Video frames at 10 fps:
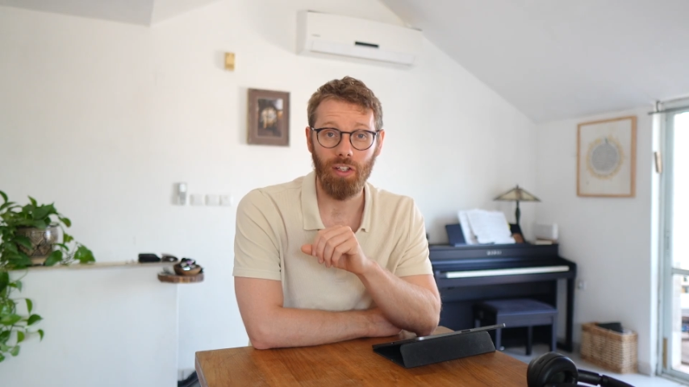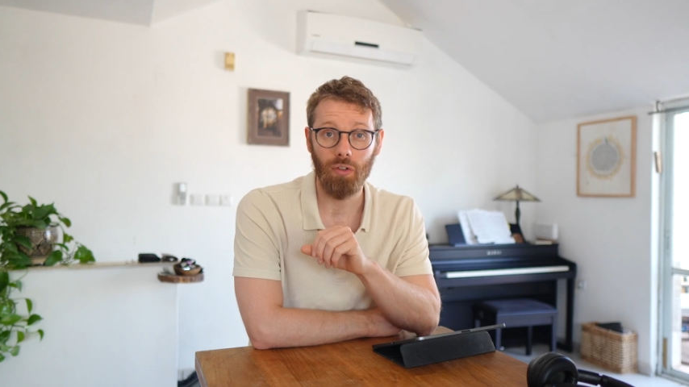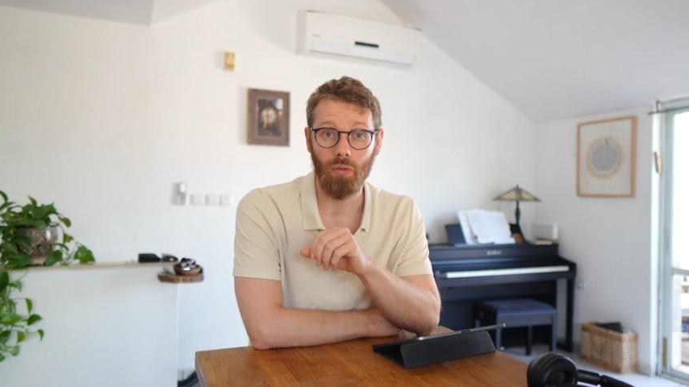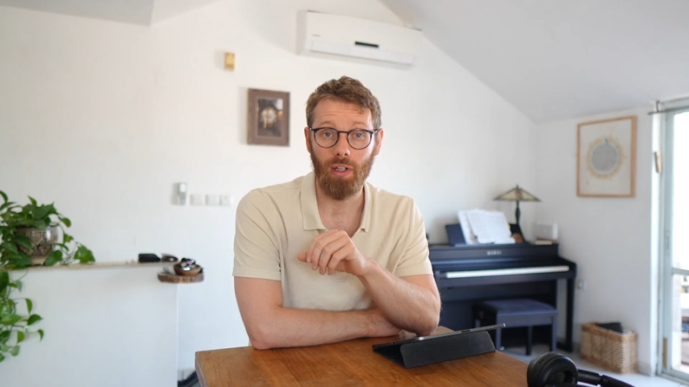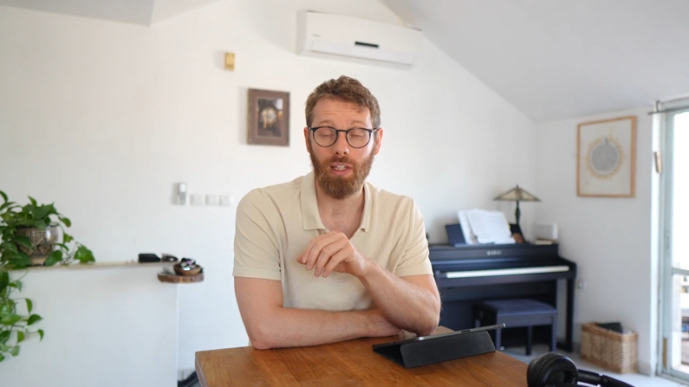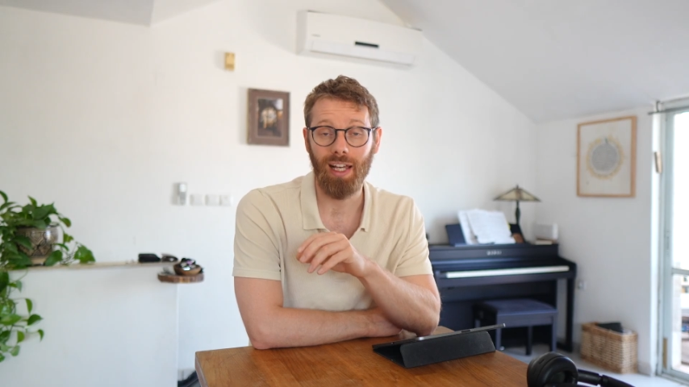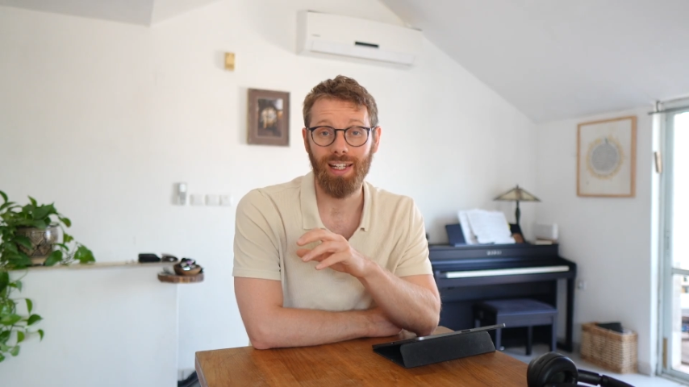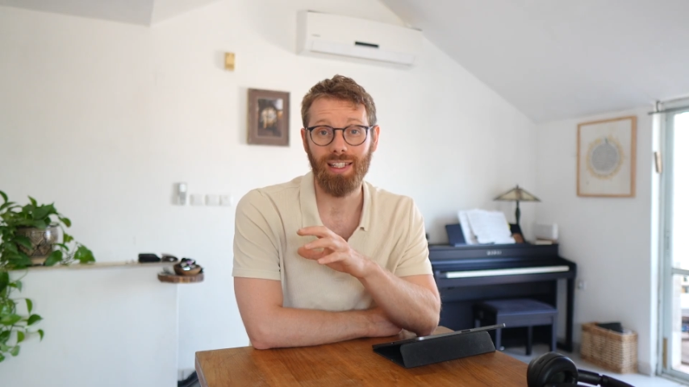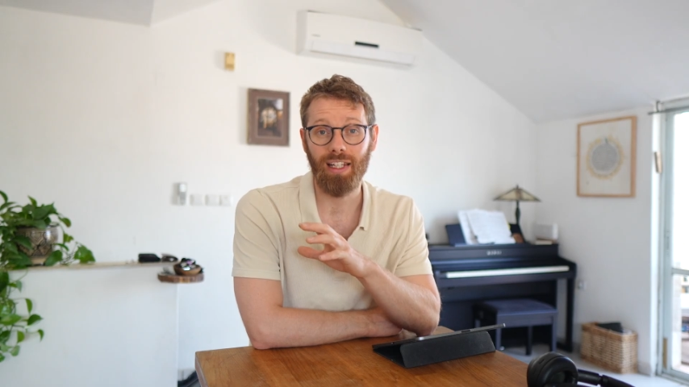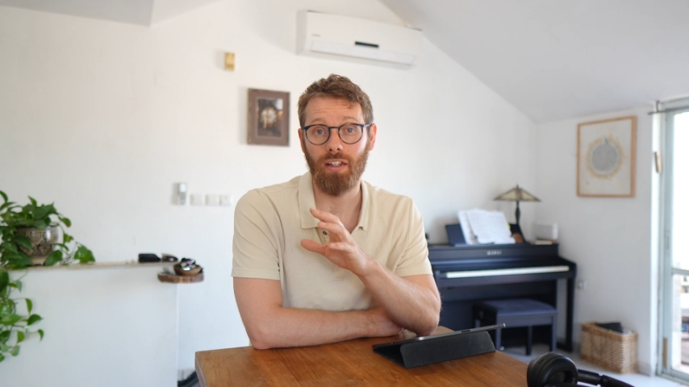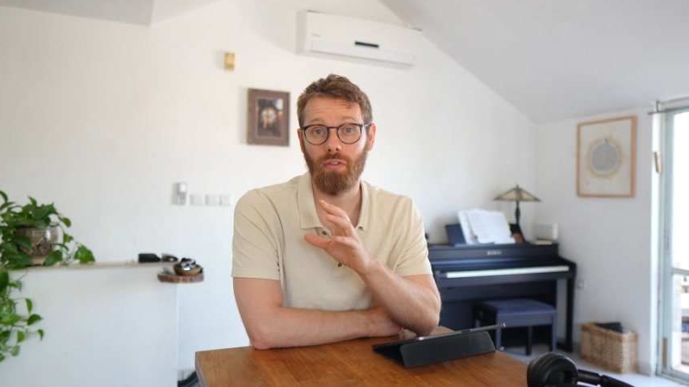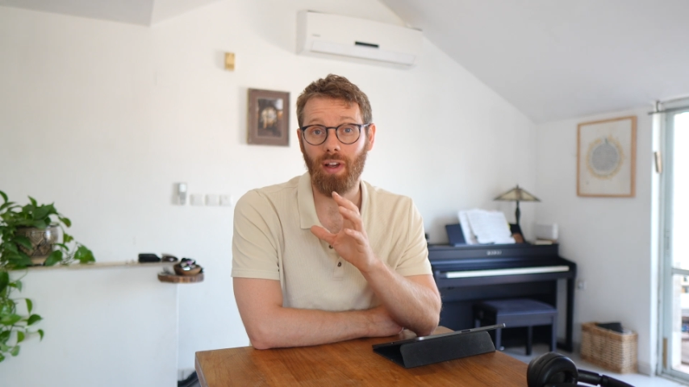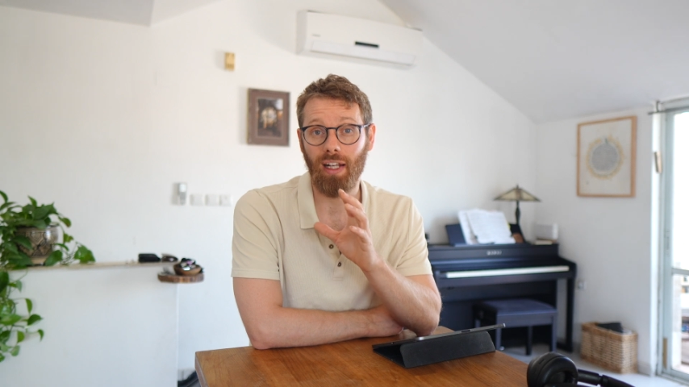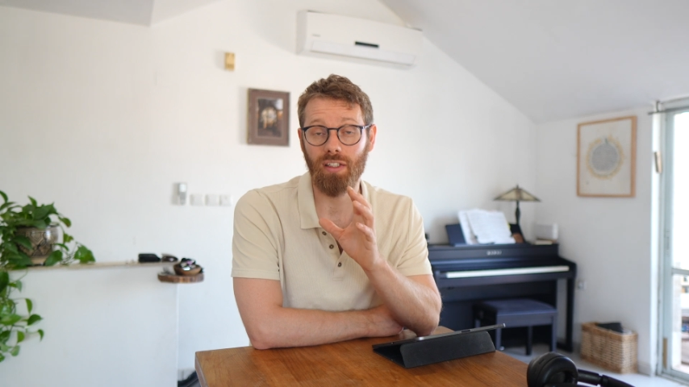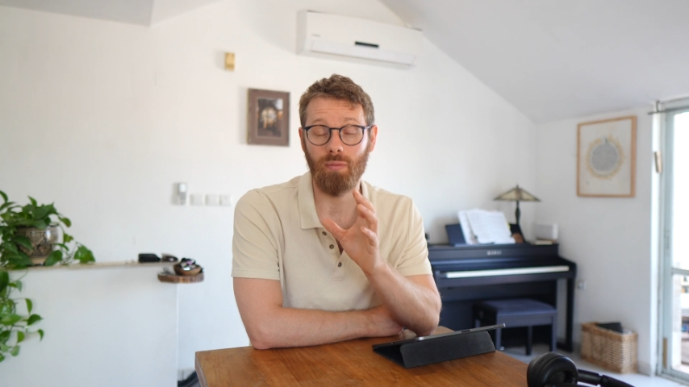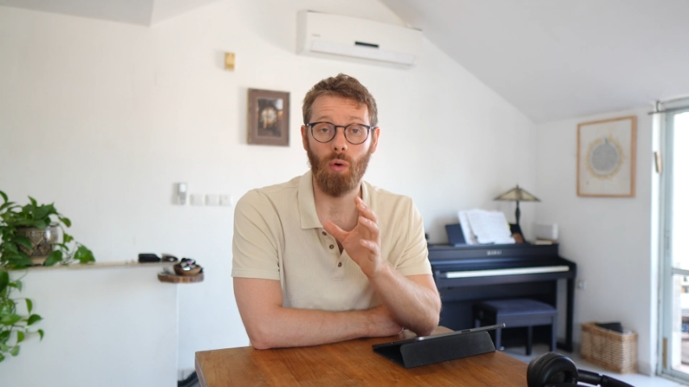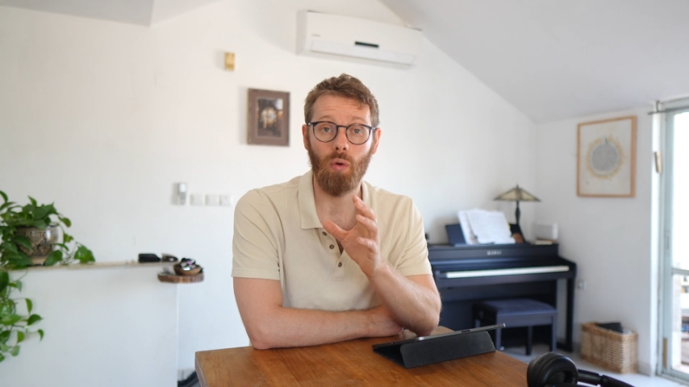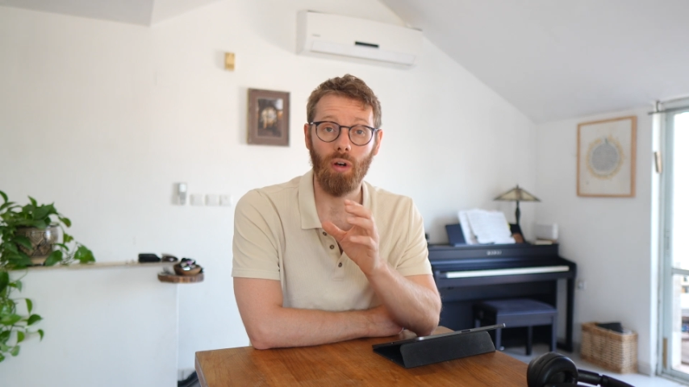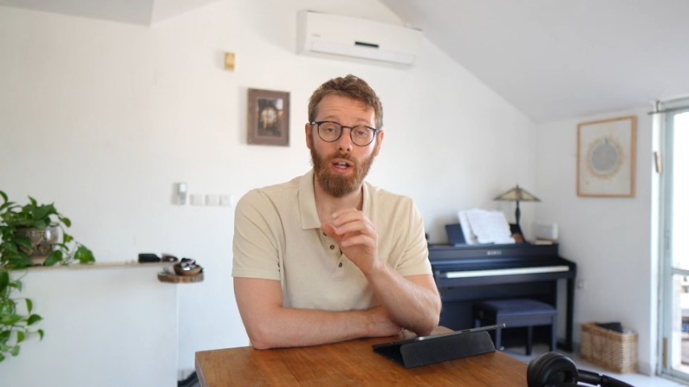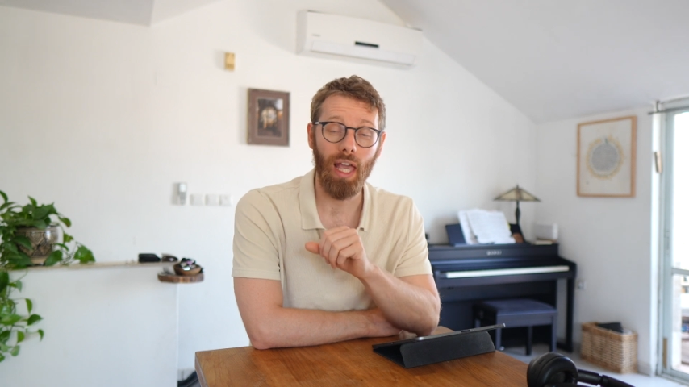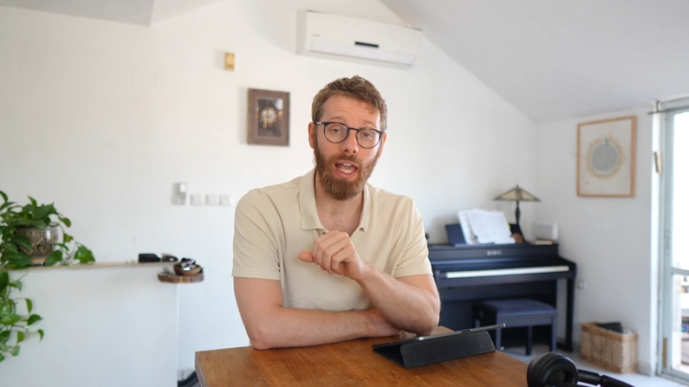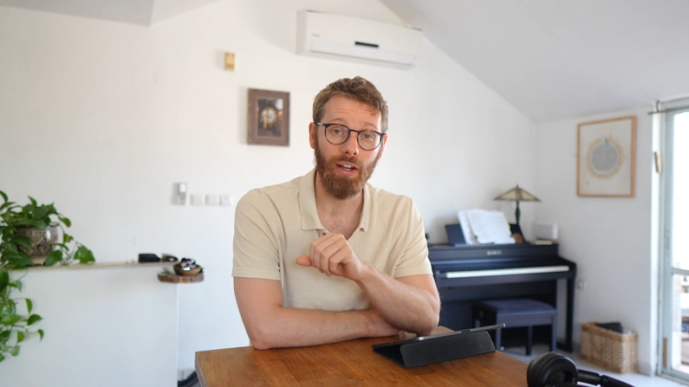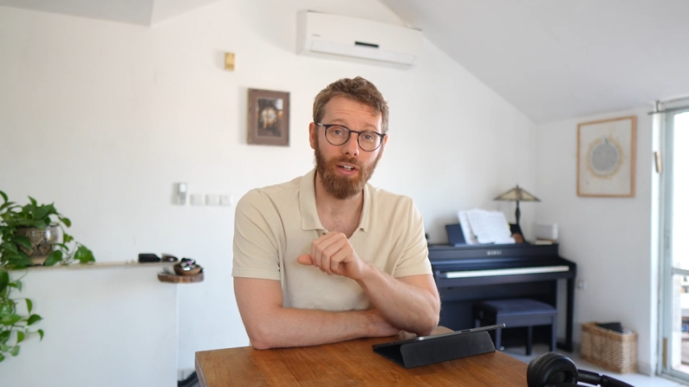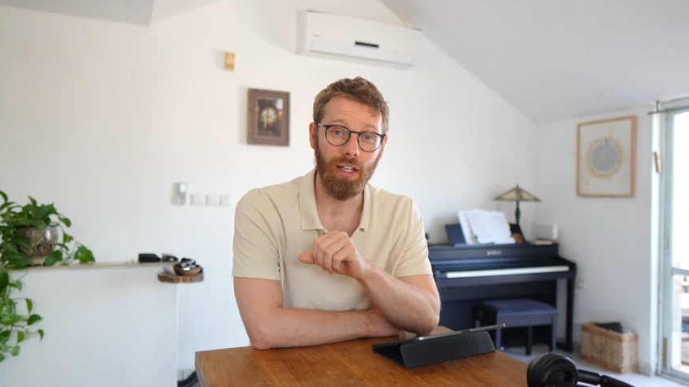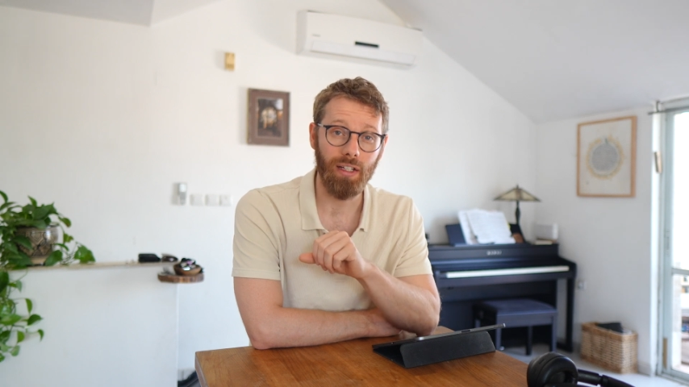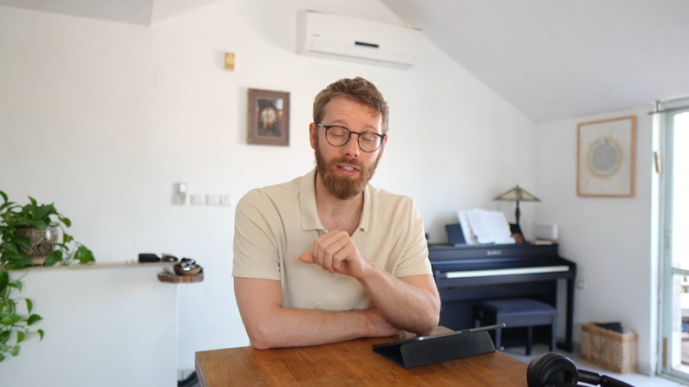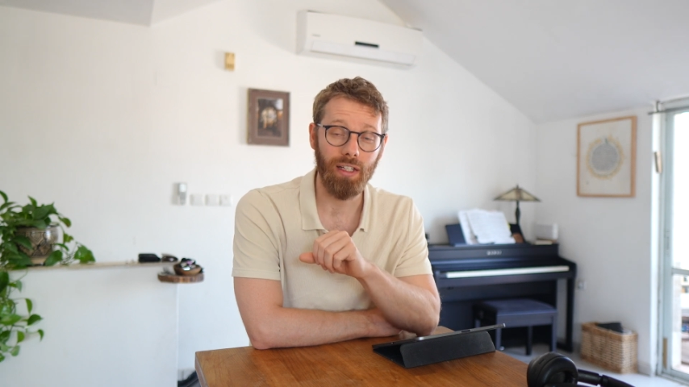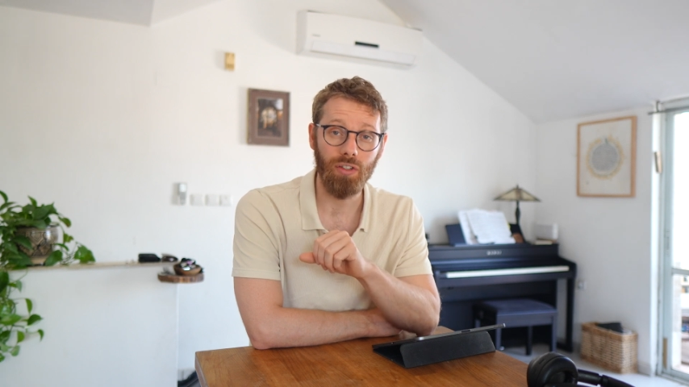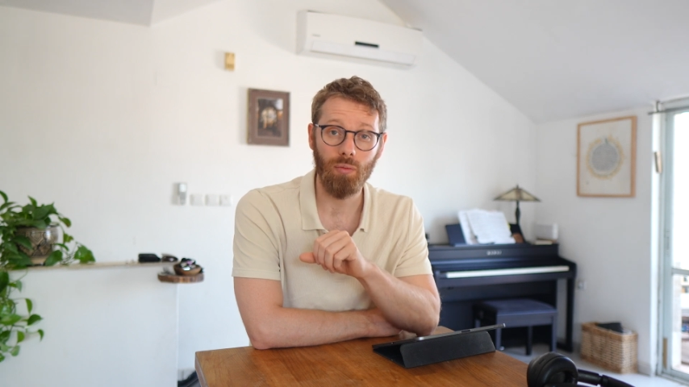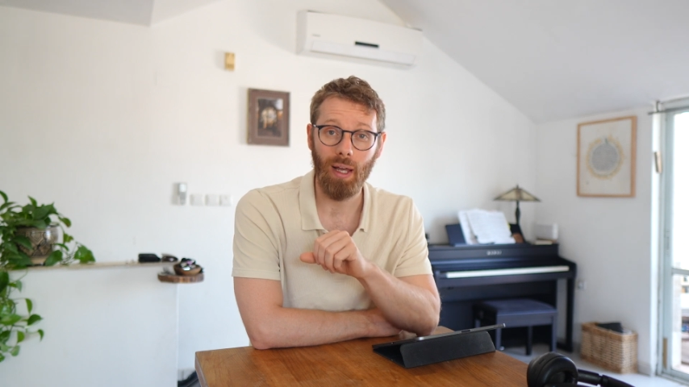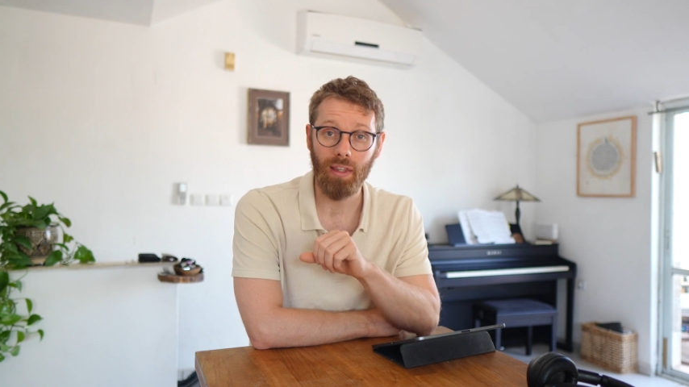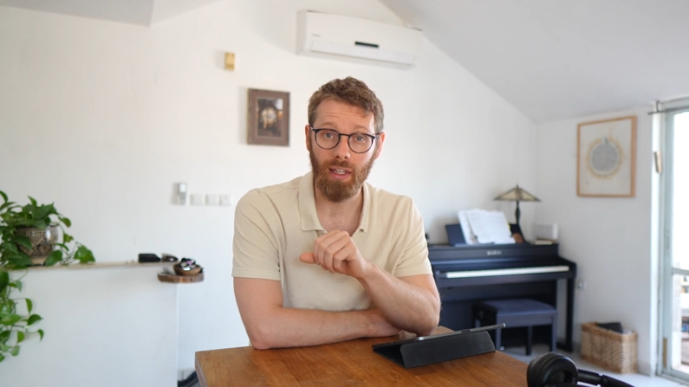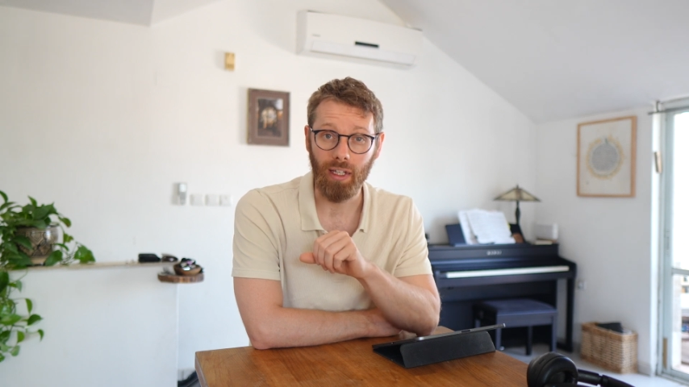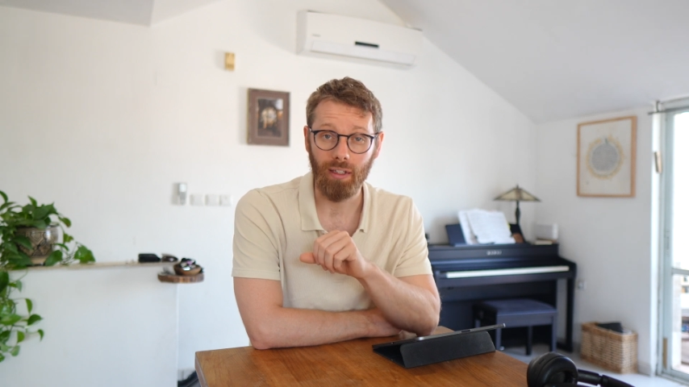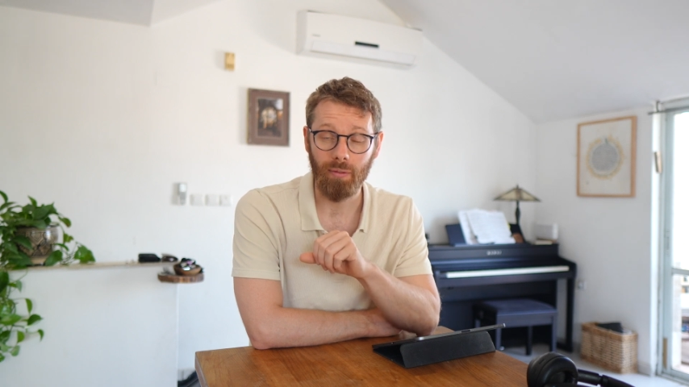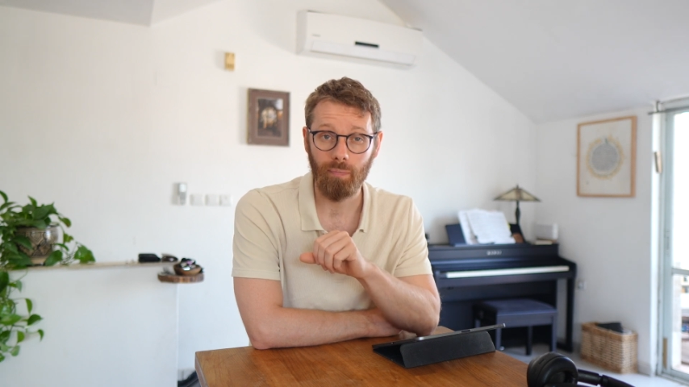you'll realize that it affects more areas than you might think.